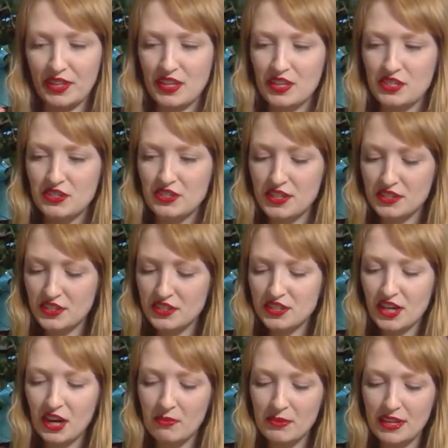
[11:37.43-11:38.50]
So this is
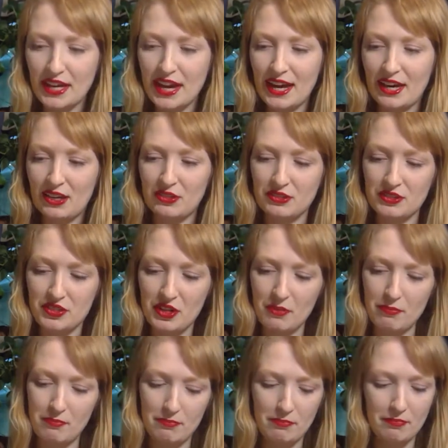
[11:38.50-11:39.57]
coming out
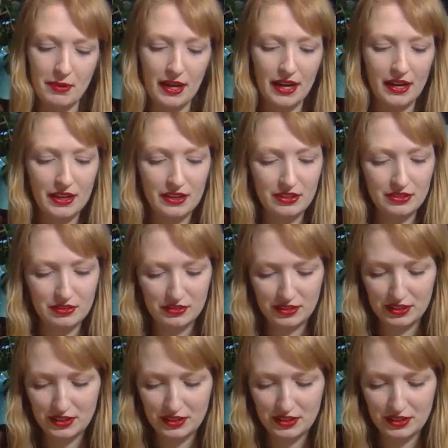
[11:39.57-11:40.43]
about...